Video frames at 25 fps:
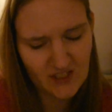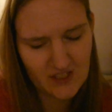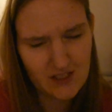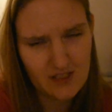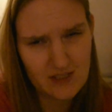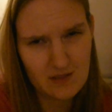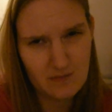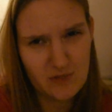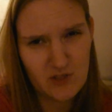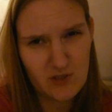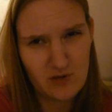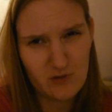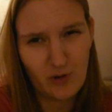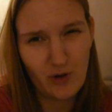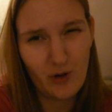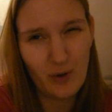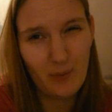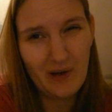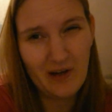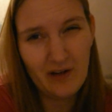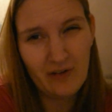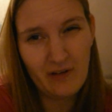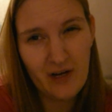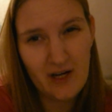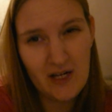some
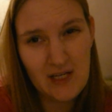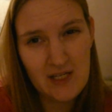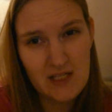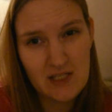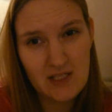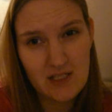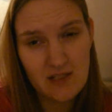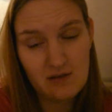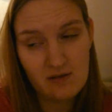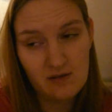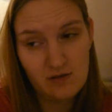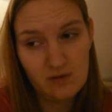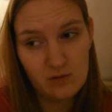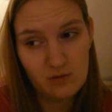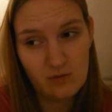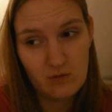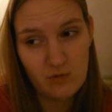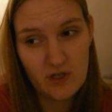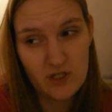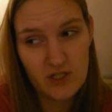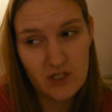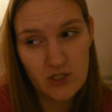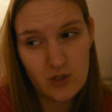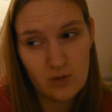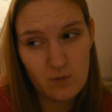strawberries,
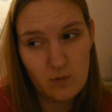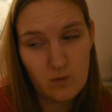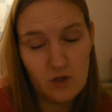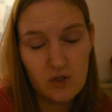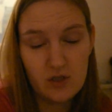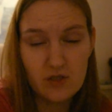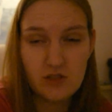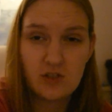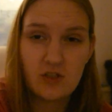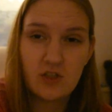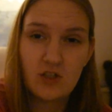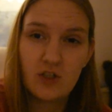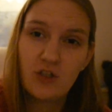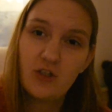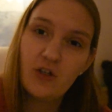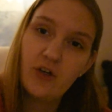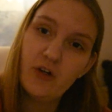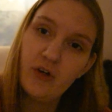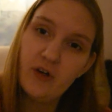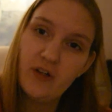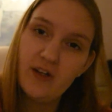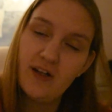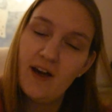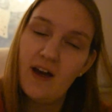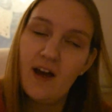which was
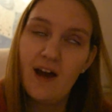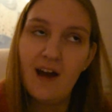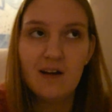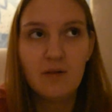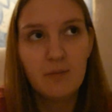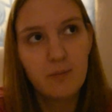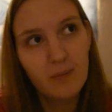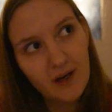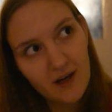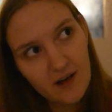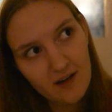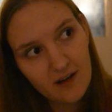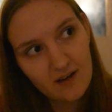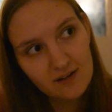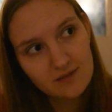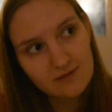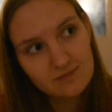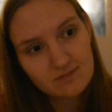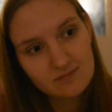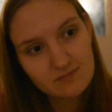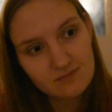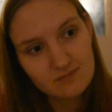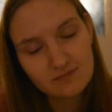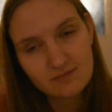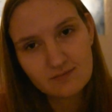good and bad,
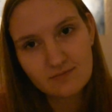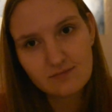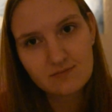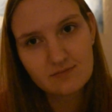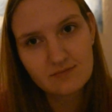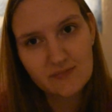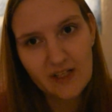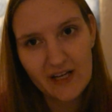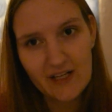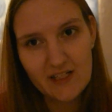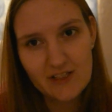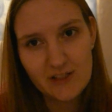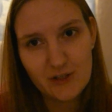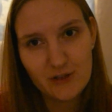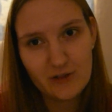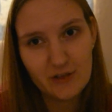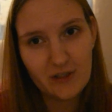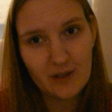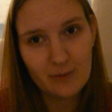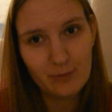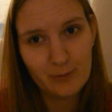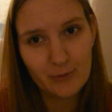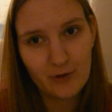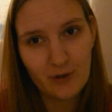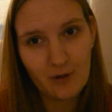as you
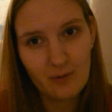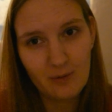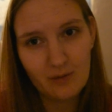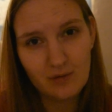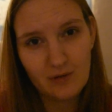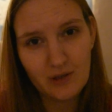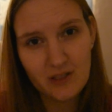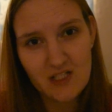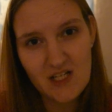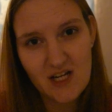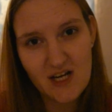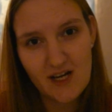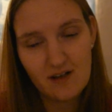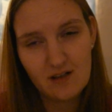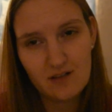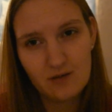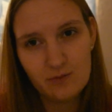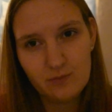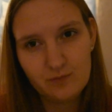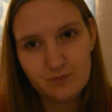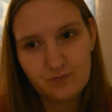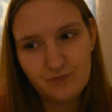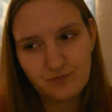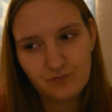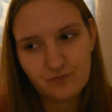can probably
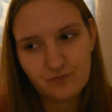tell.